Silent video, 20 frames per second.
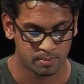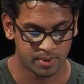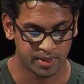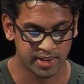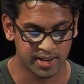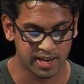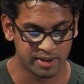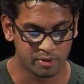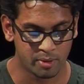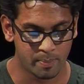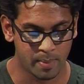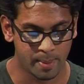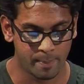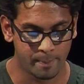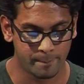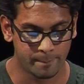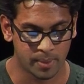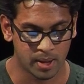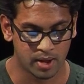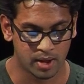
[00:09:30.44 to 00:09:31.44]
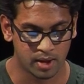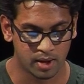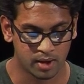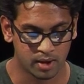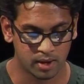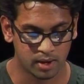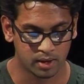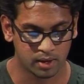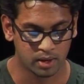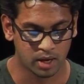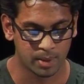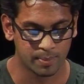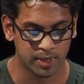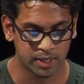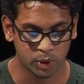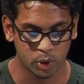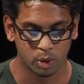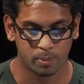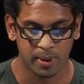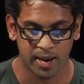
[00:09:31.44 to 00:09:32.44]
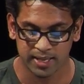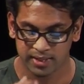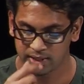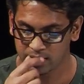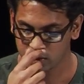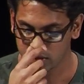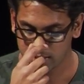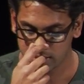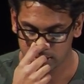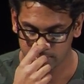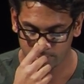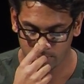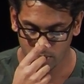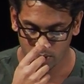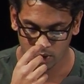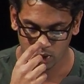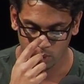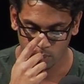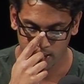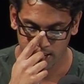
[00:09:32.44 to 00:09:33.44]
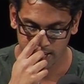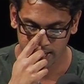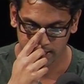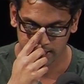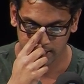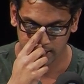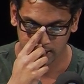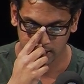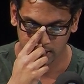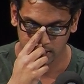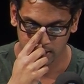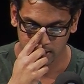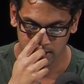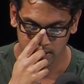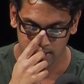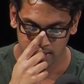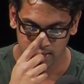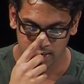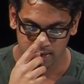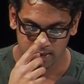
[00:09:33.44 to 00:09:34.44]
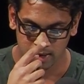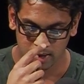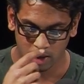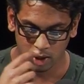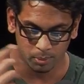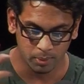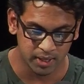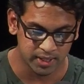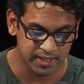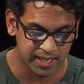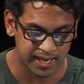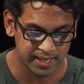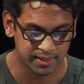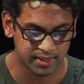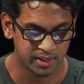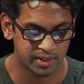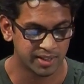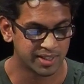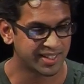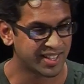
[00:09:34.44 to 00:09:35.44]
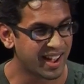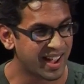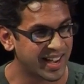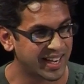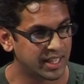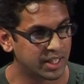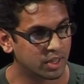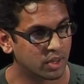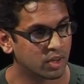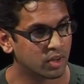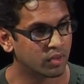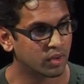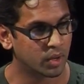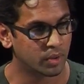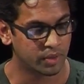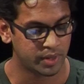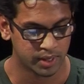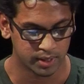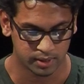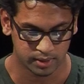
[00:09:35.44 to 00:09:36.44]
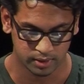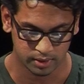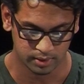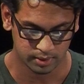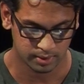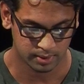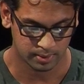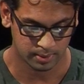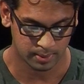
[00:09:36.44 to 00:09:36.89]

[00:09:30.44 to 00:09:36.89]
But then I remember coming to a passage in his book where he, almost as an aside, wrote this.